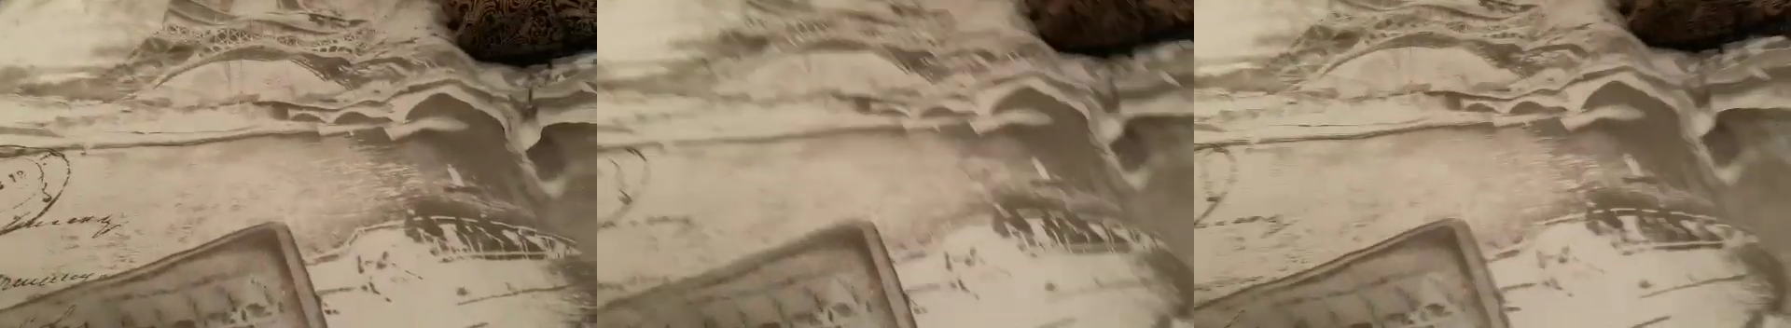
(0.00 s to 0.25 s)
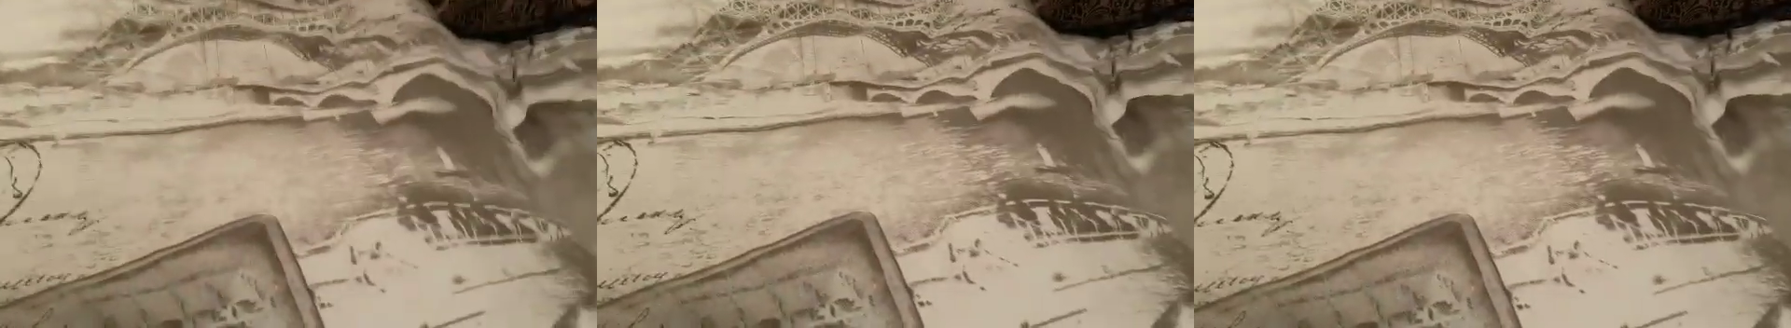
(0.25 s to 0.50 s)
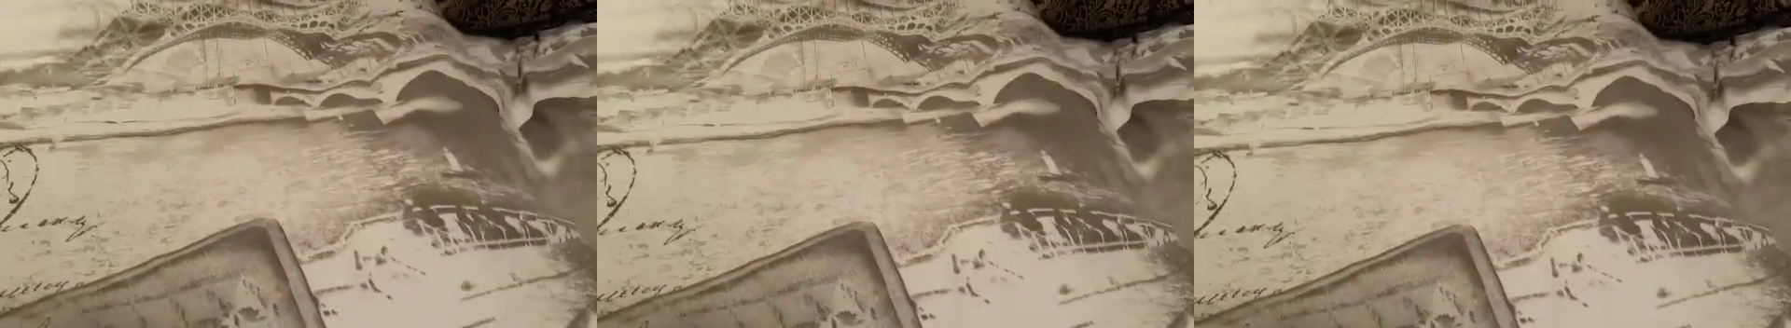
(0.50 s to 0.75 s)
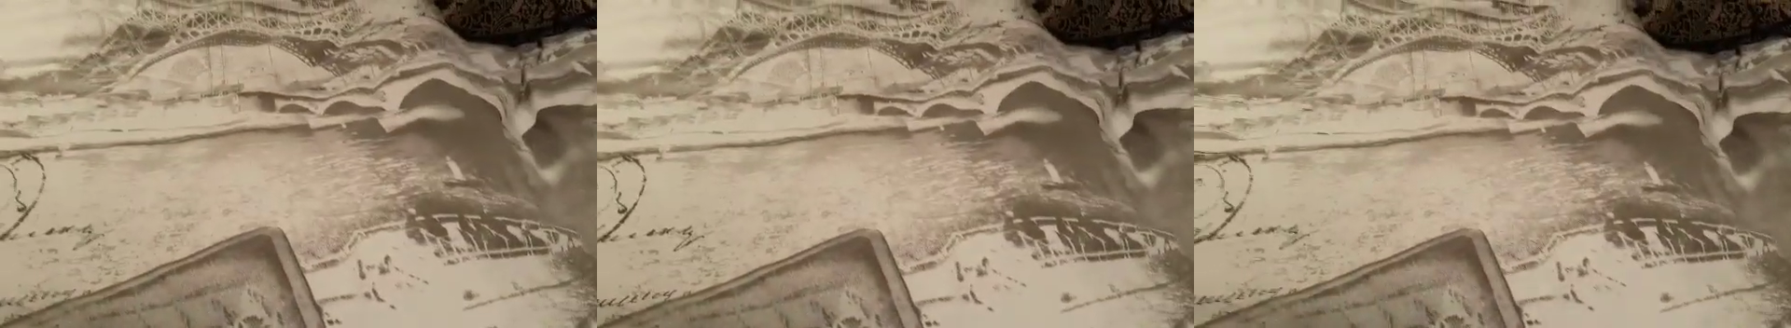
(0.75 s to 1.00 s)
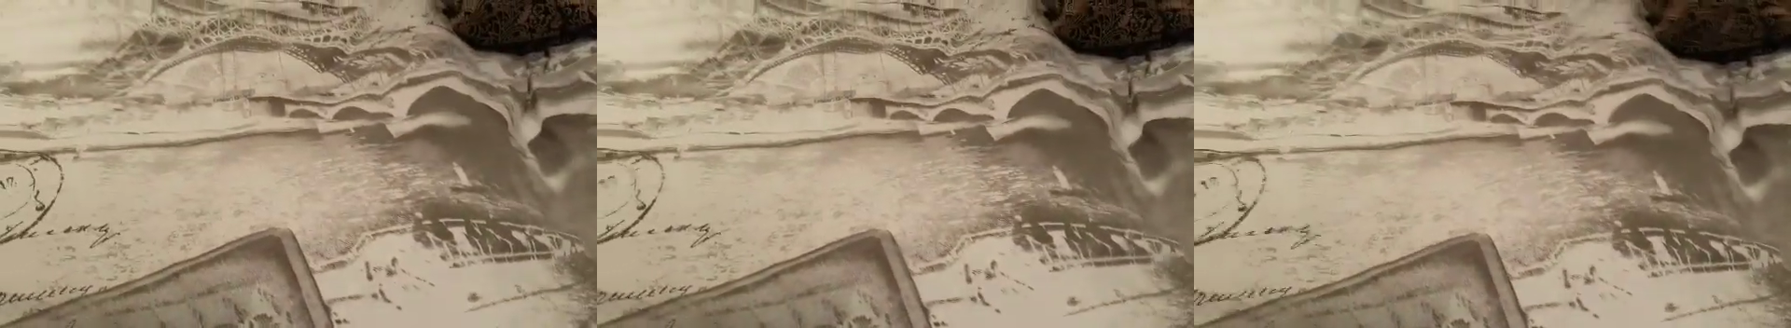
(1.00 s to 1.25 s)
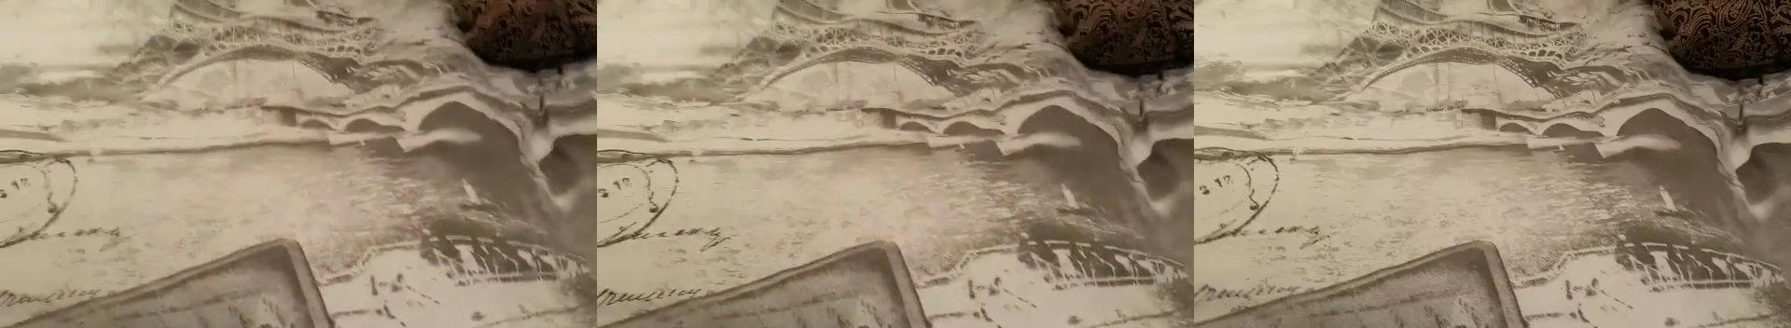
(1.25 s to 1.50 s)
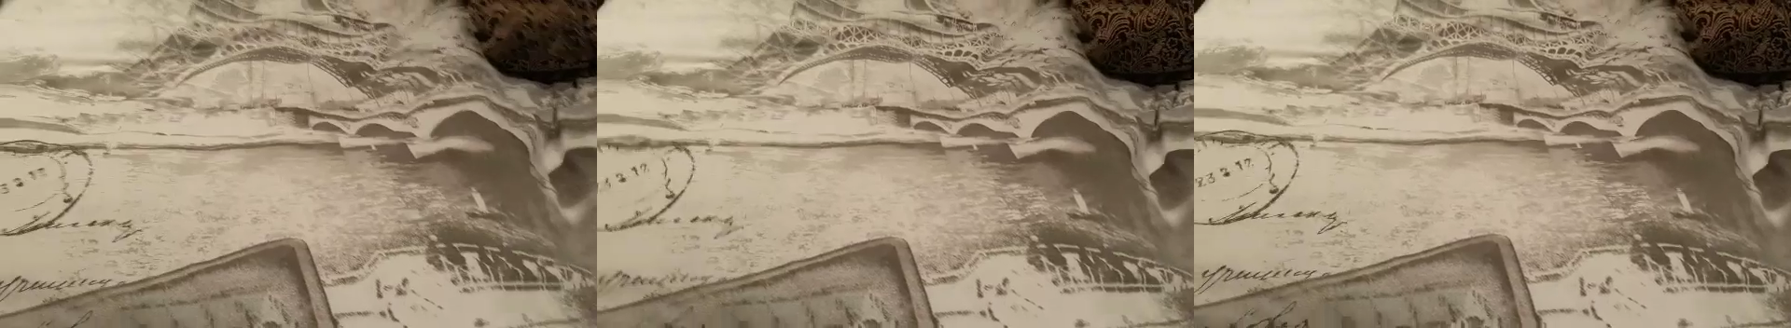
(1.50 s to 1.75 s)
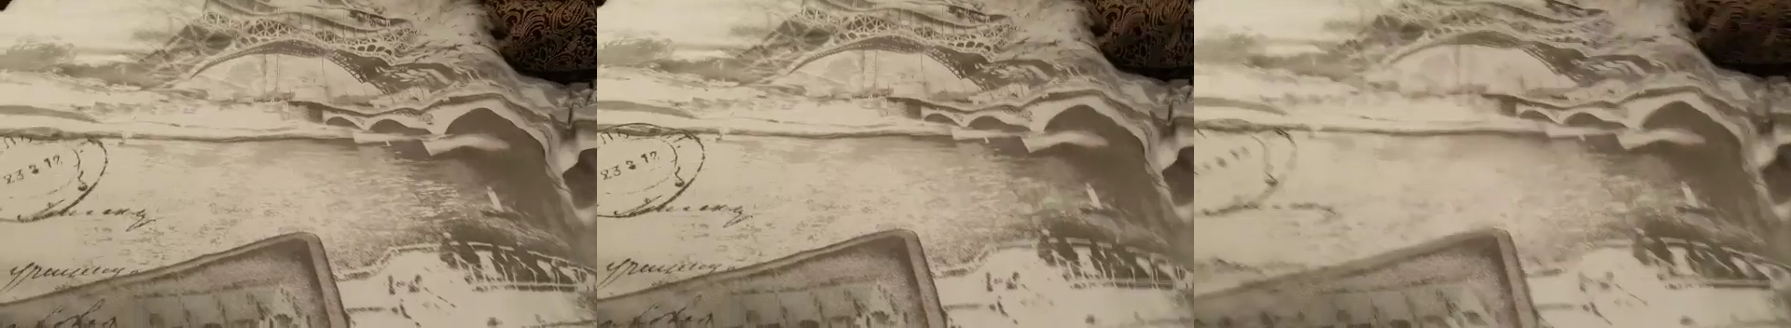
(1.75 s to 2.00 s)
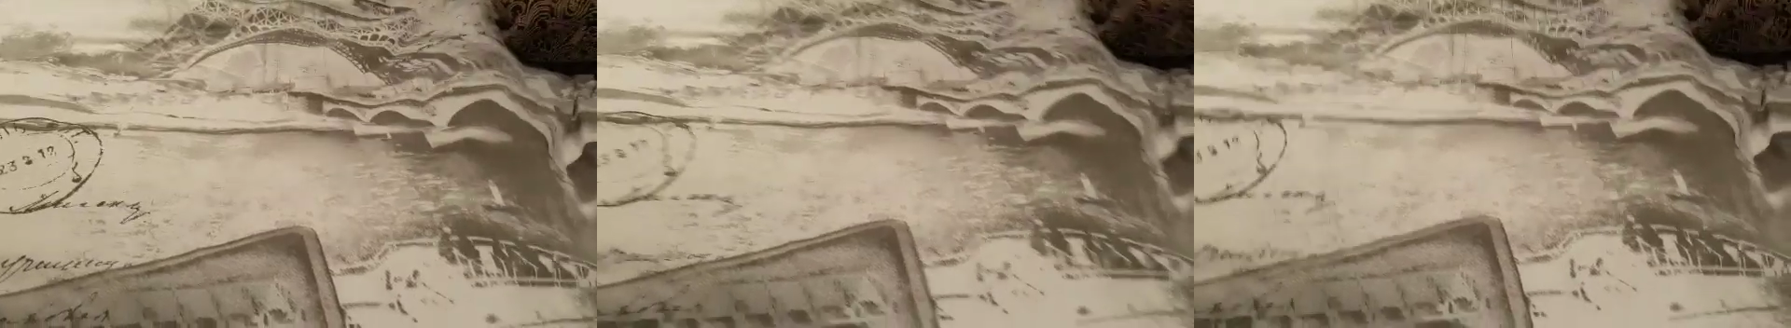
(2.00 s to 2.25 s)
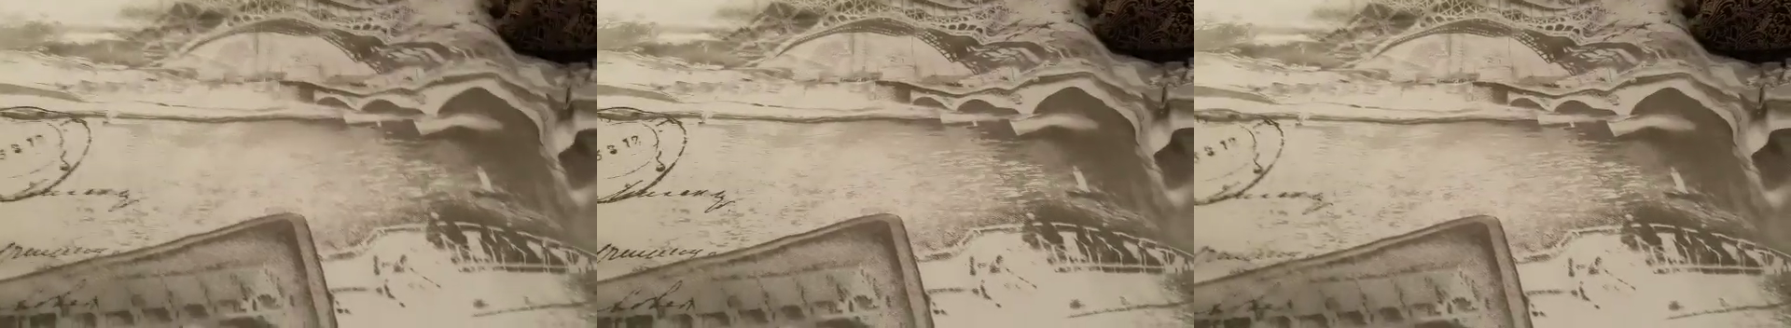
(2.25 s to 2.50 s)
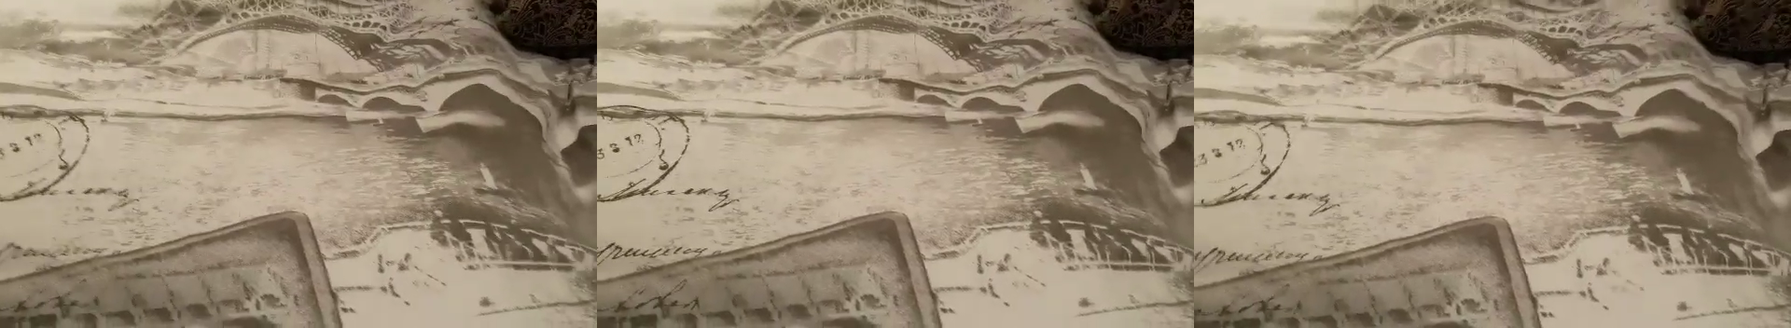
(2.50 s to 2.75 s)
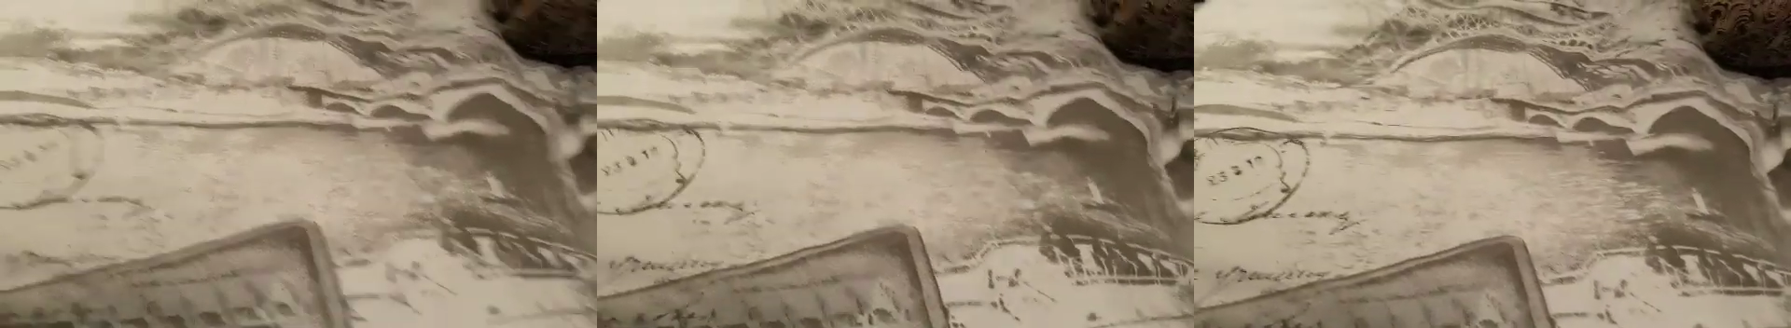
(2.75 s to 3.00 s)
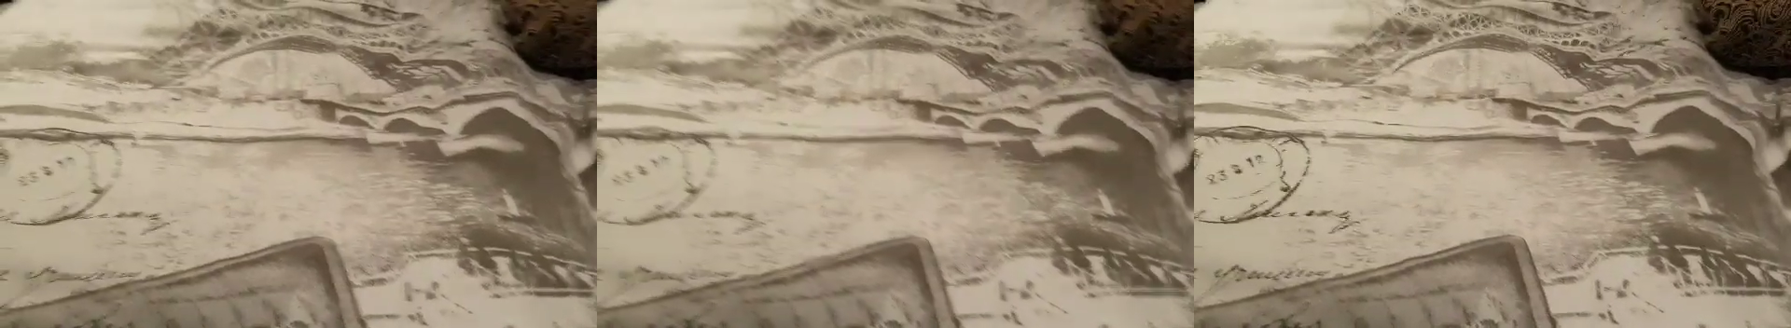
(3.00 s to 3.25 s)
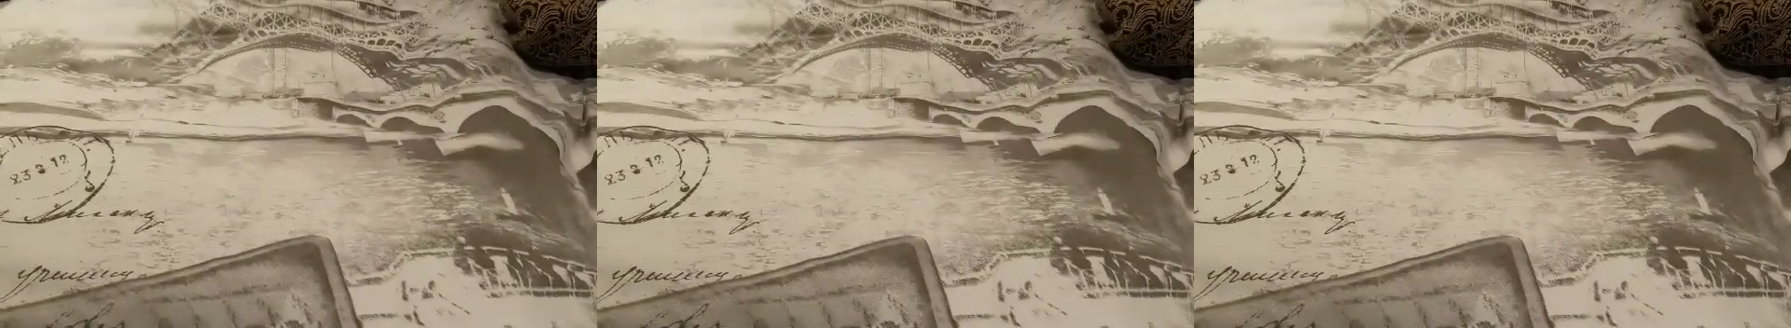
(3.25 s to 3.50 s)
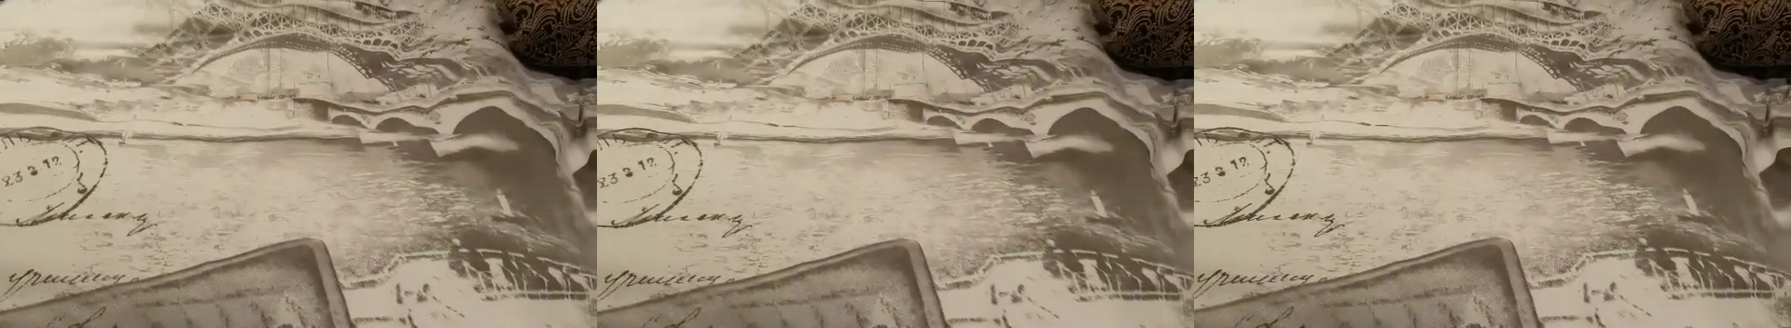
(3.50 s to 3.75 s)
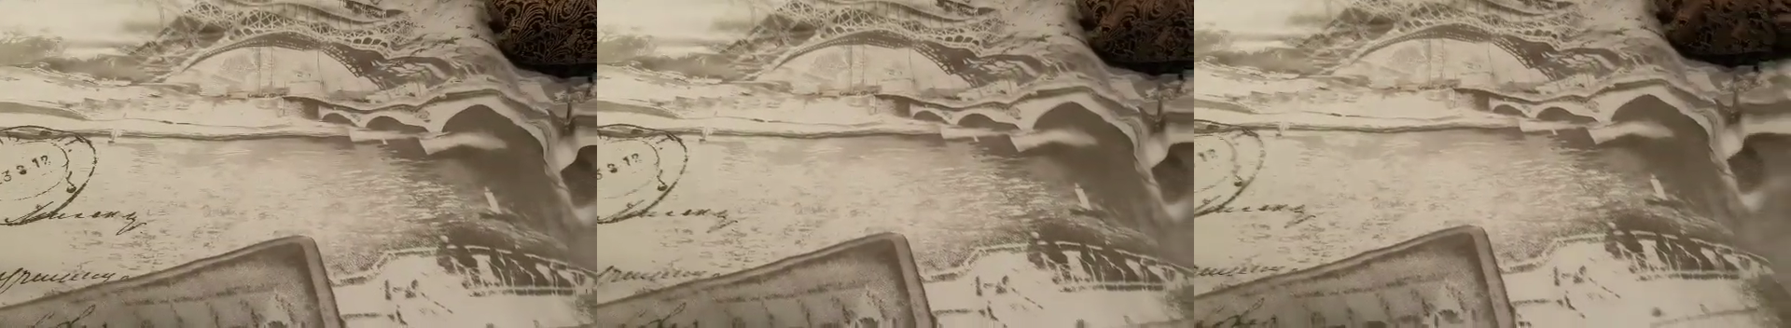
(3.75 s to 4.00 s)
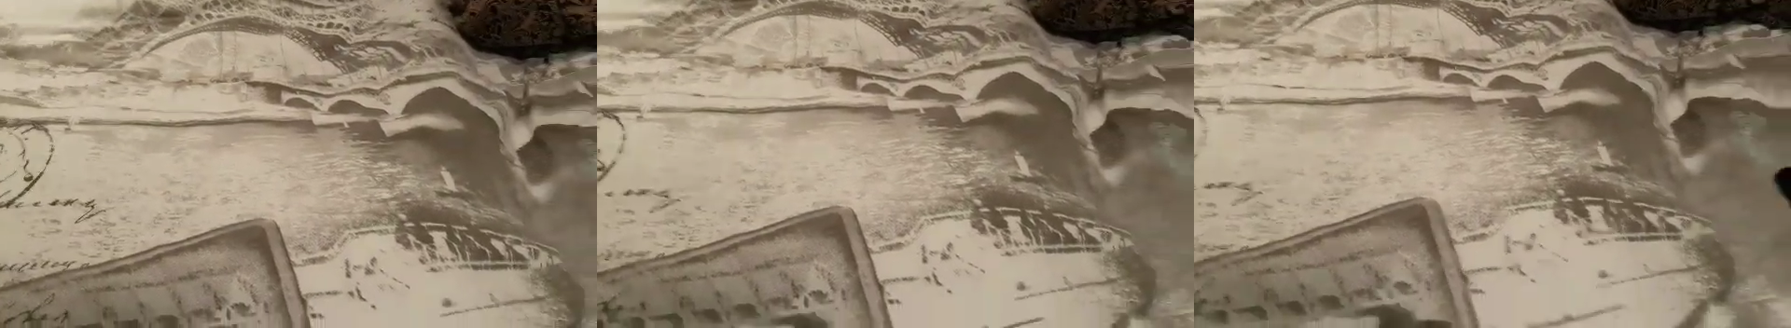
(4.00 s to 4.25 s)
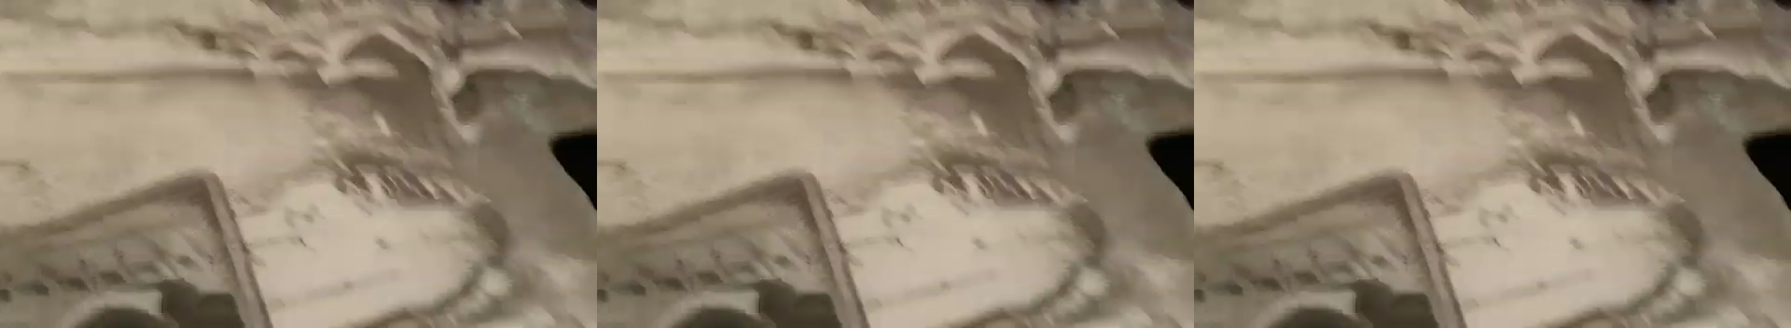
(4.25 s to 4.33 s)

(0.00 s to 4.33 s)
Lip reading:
(no speaker visible)